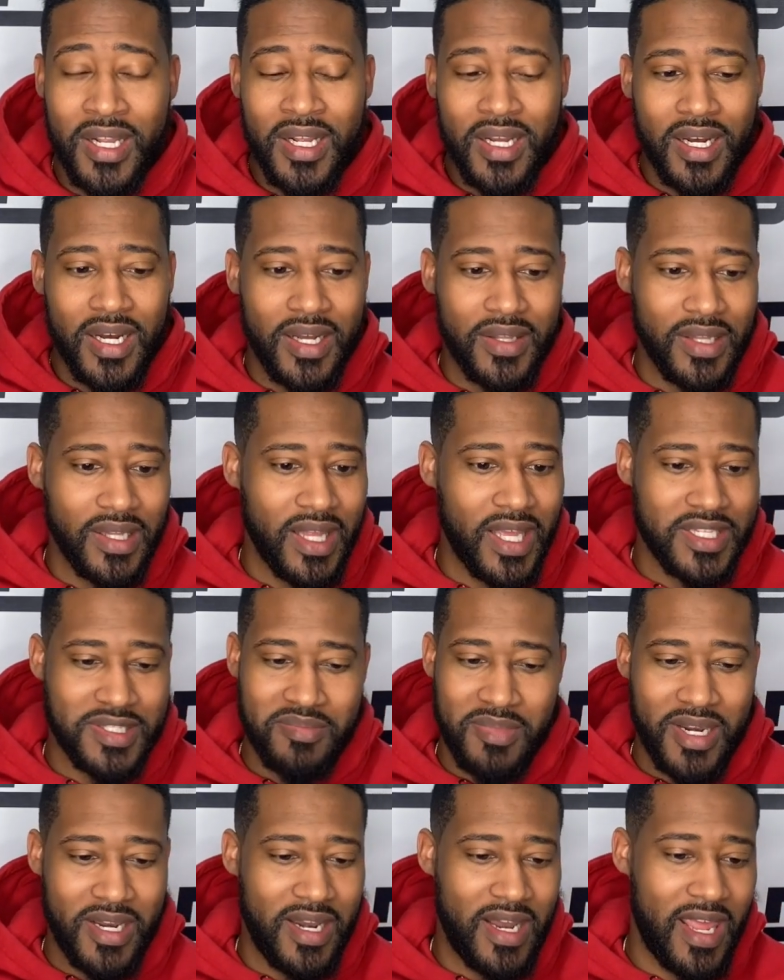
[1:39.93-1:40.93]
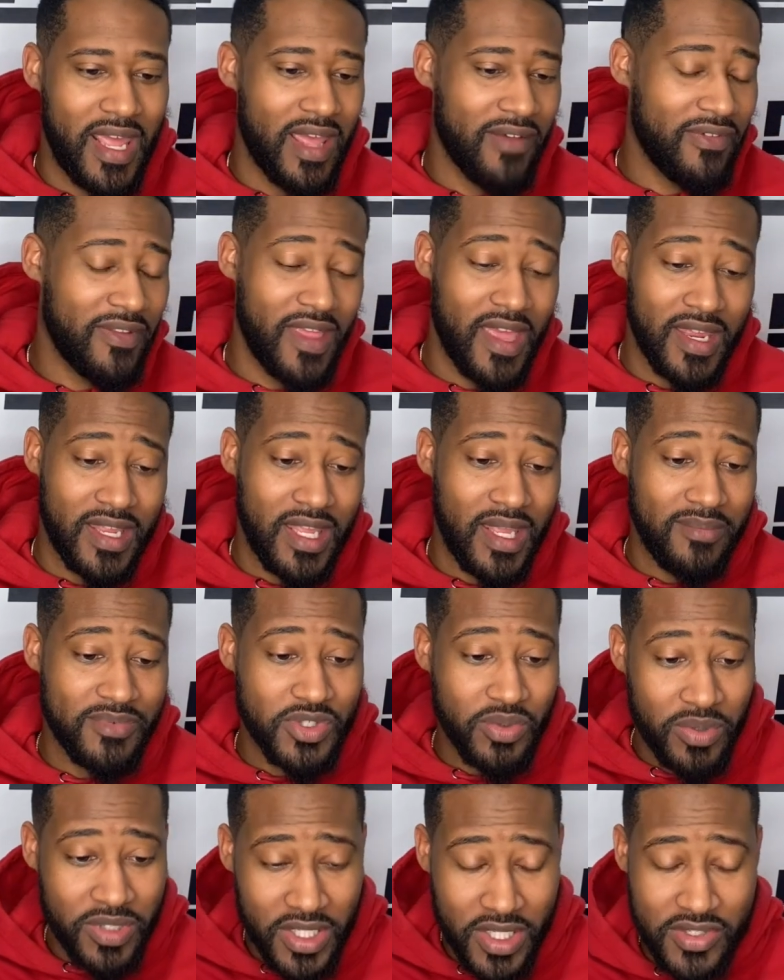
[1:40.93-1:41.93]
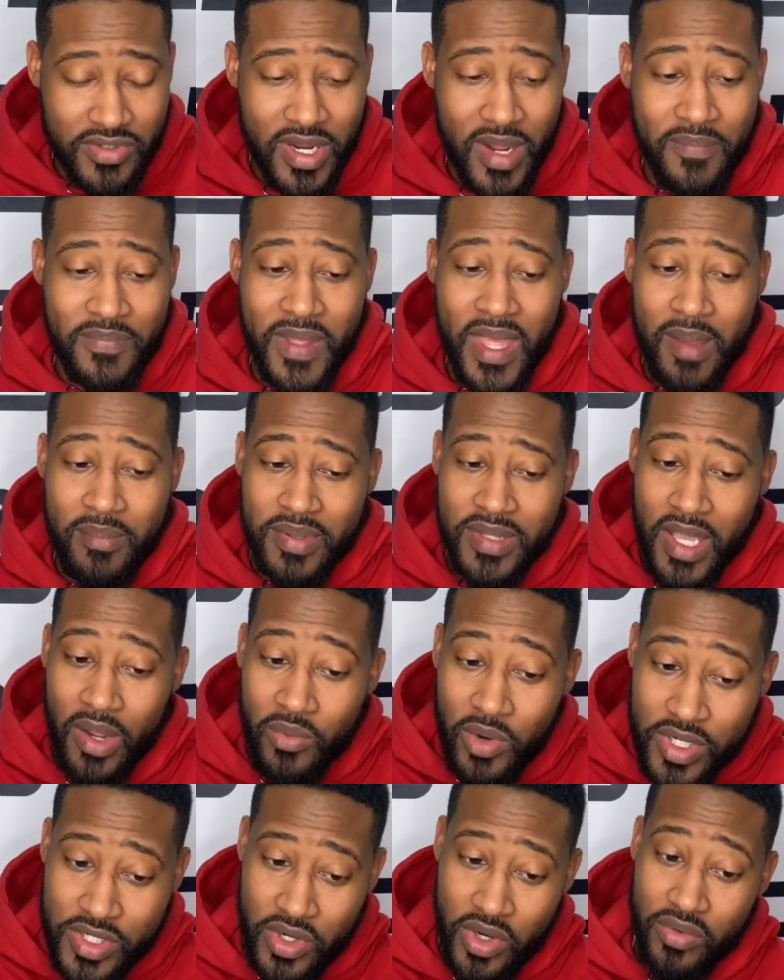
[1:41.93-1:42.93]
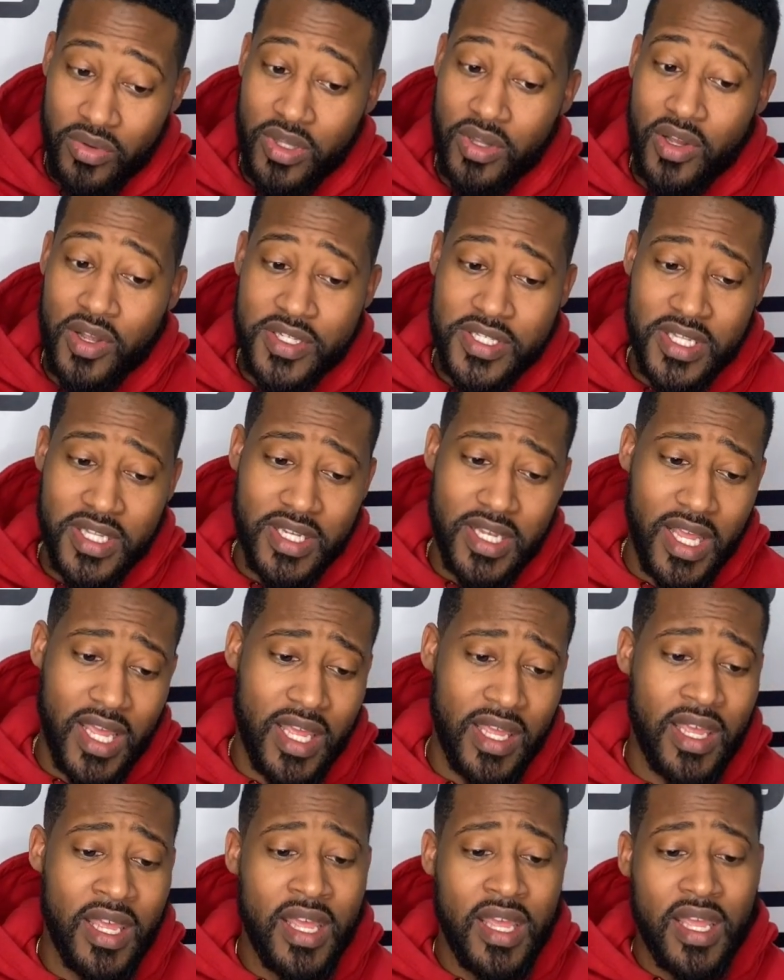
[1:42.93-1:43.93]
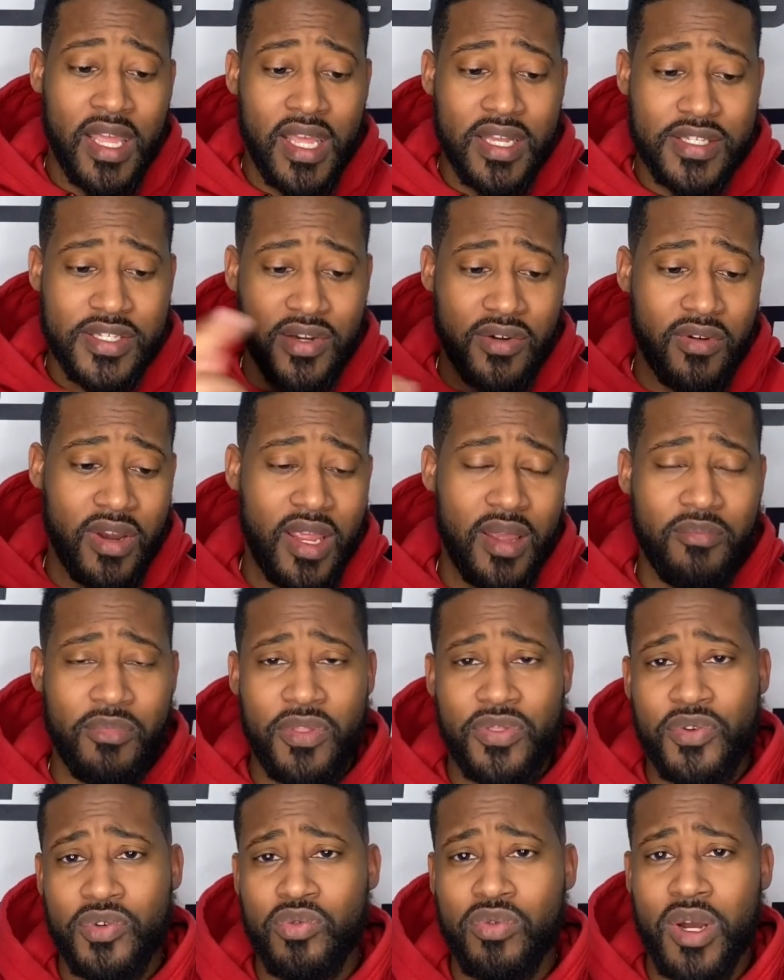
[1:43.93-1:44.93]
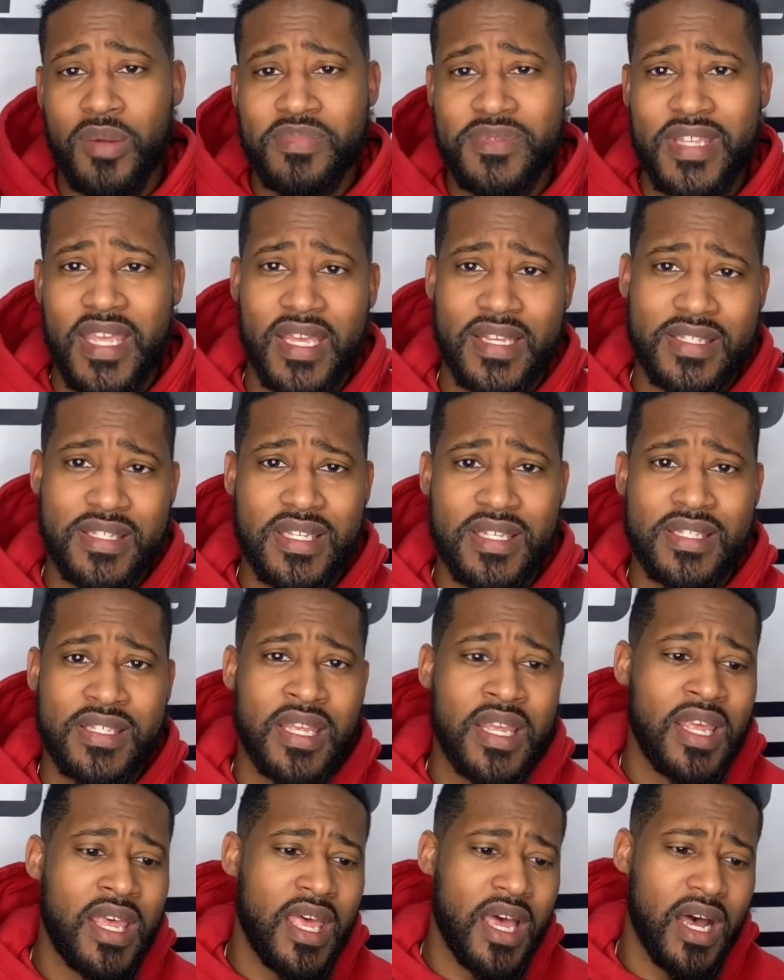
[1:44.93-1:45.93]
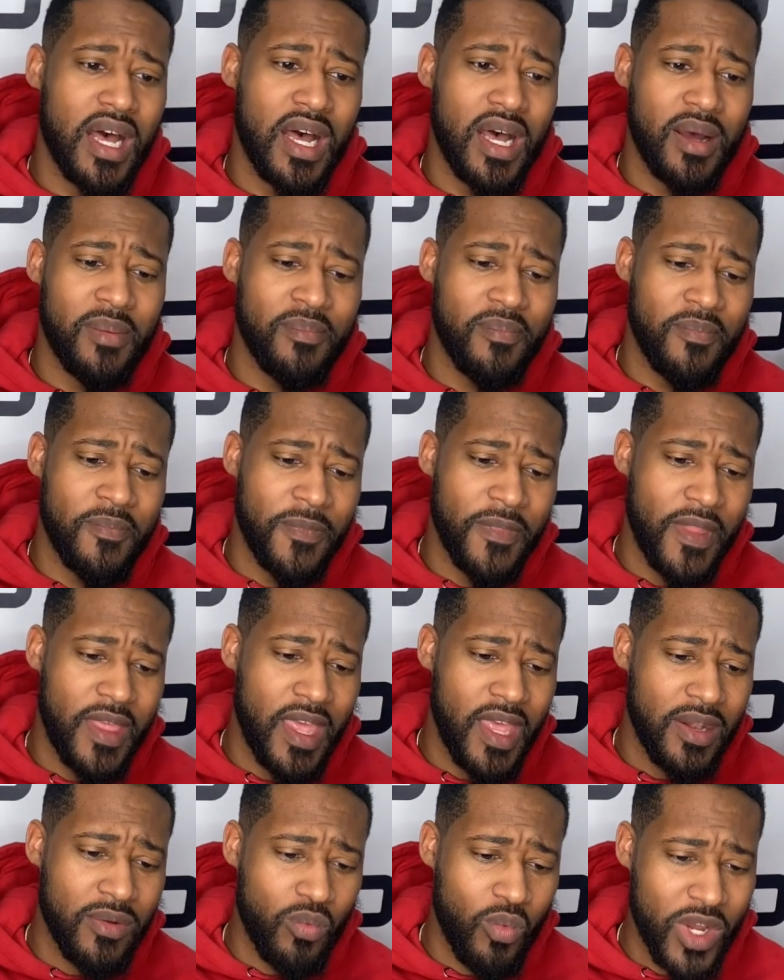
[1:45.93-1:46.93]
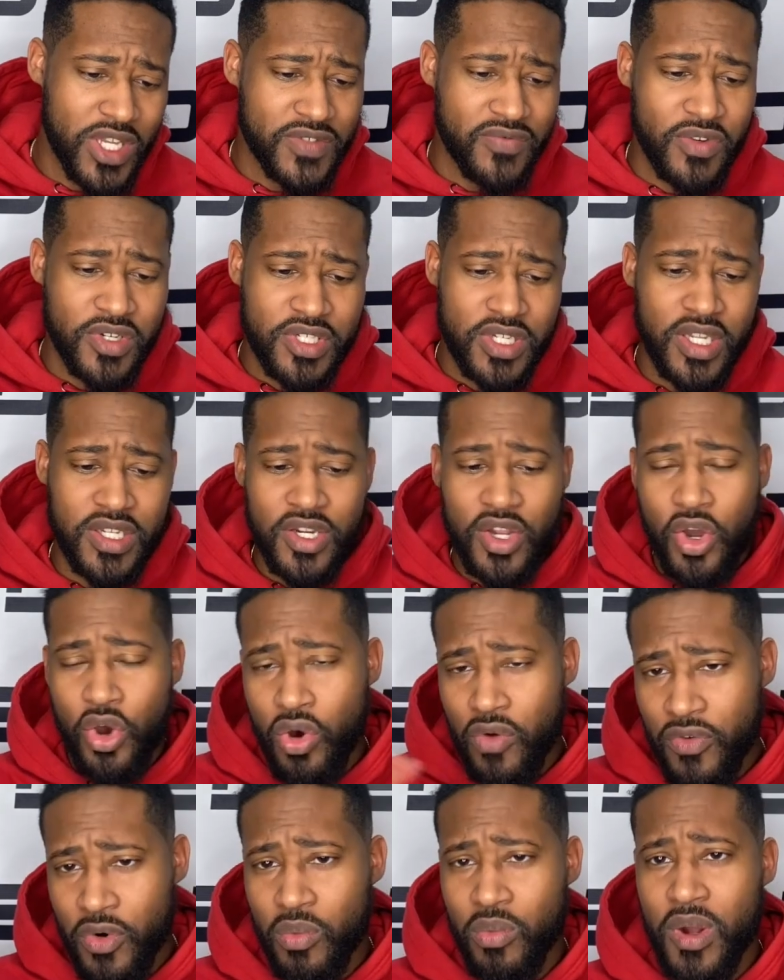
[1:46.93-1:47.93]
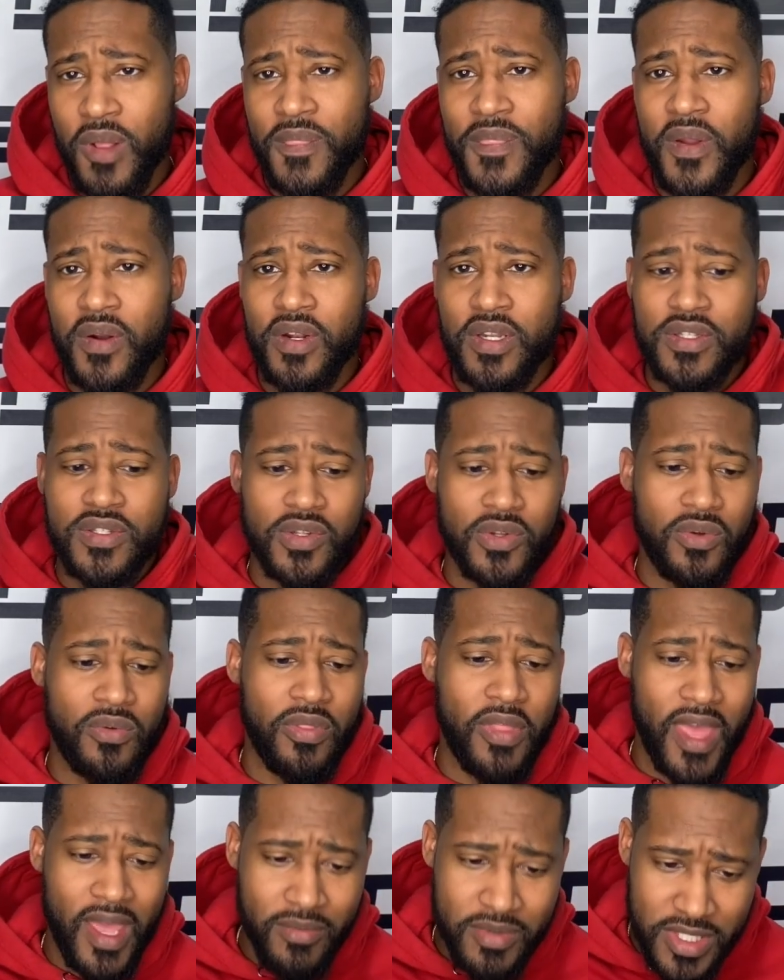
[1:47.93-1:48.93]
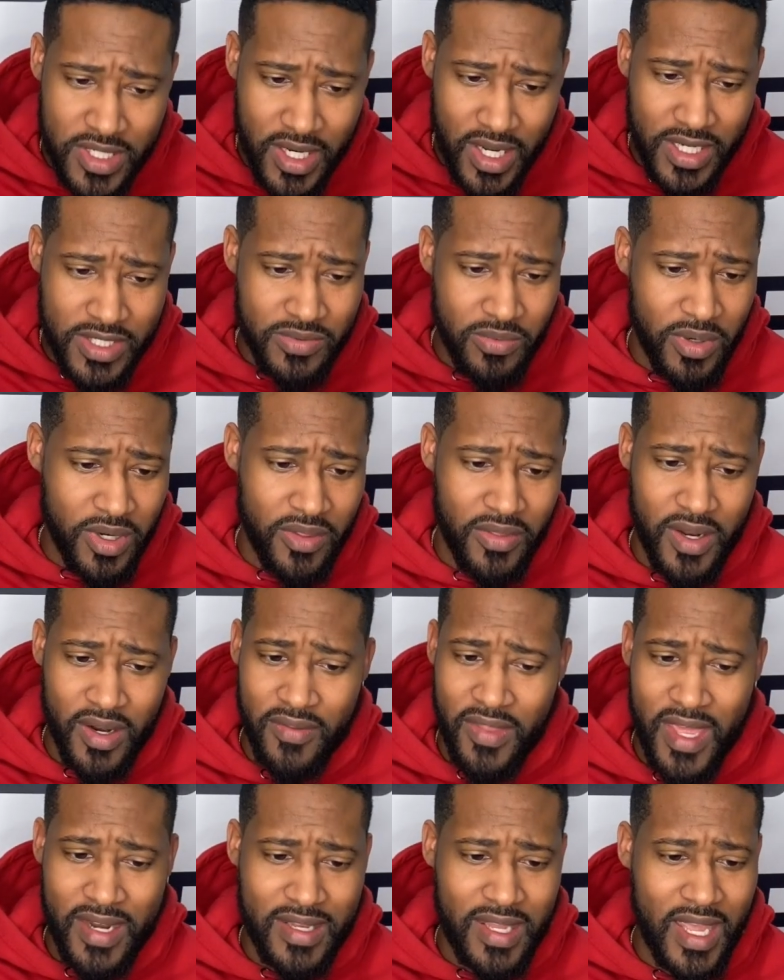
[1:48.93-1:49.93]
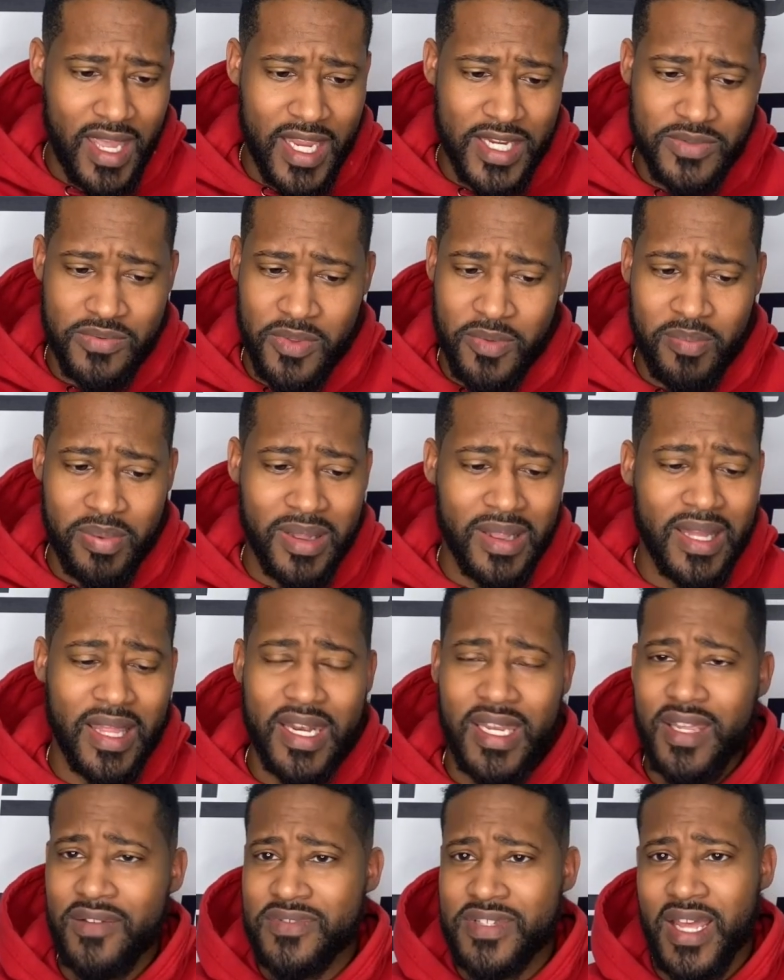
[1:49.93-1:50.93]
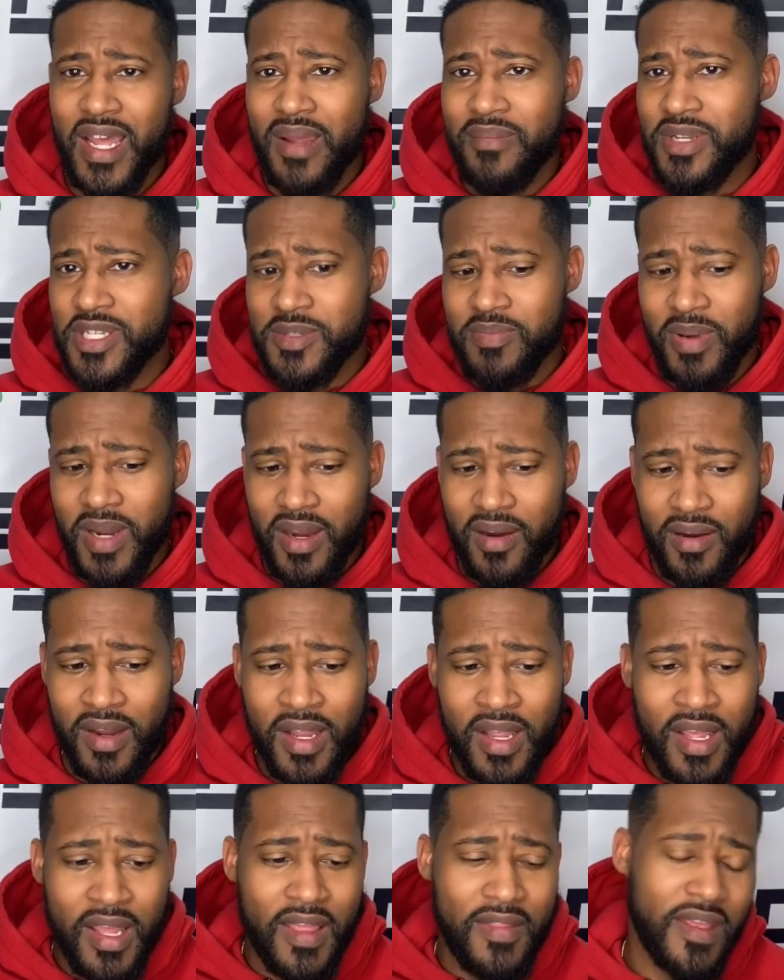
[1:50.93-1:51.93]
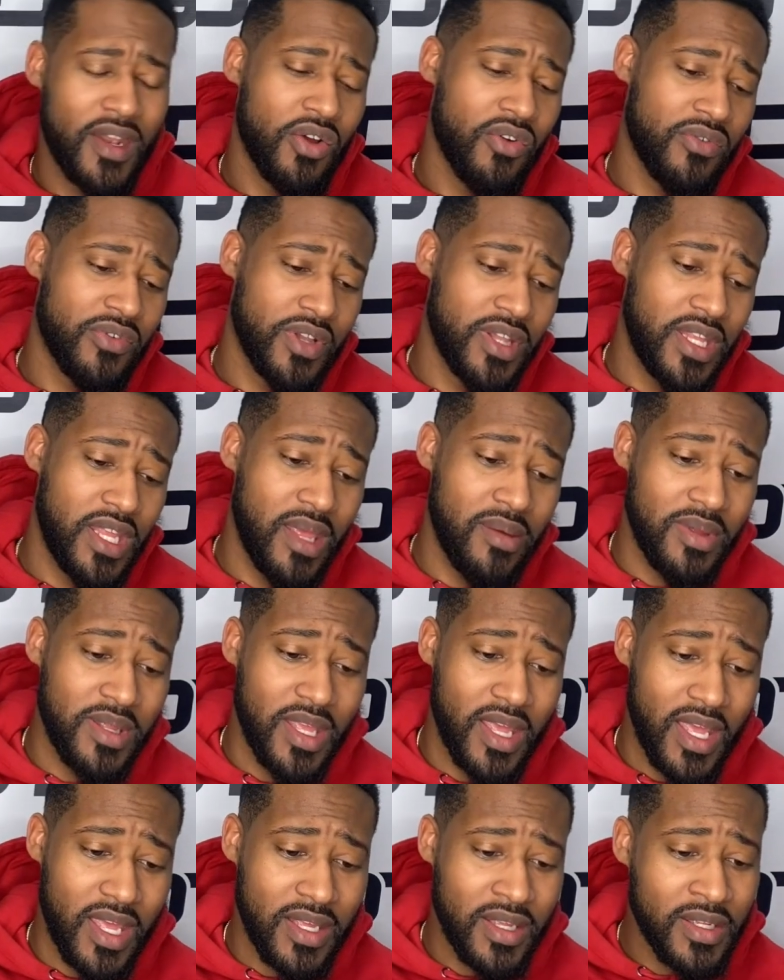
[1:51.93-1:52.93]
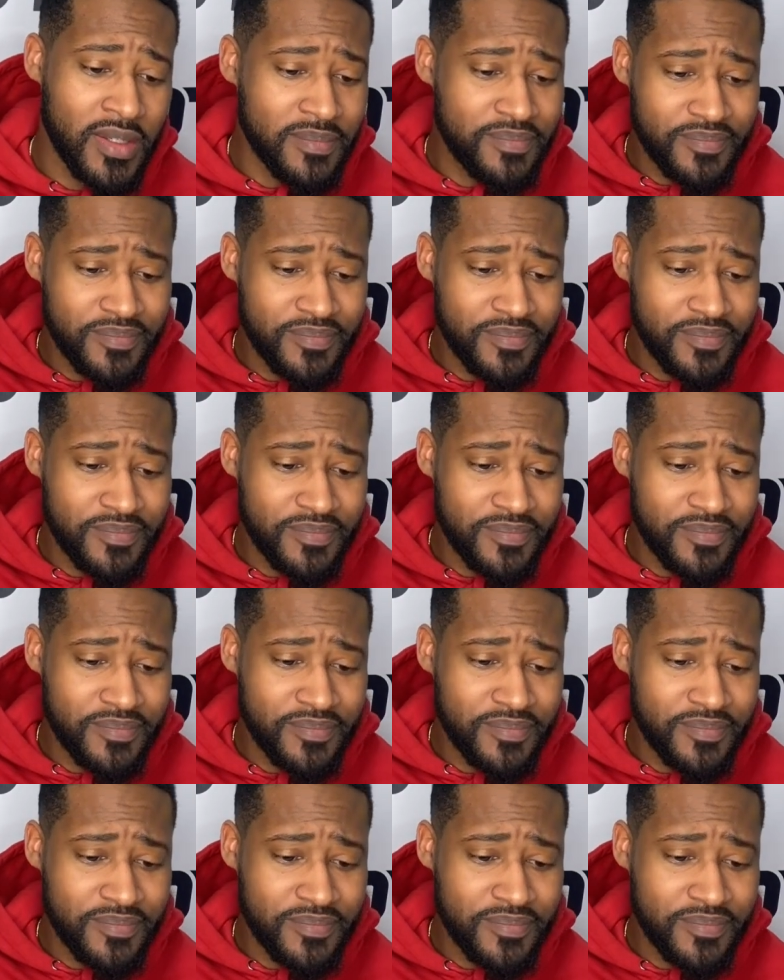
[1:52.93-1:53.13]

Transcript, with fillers: uh, the last minute and a half of that game. So we did drop that, but that was our only loss of the day. Instagram, we threw up Texas um, and West Virginia over 132. That was a nice winner there. That cashed with plenty of time to spare. And then over in the NBA,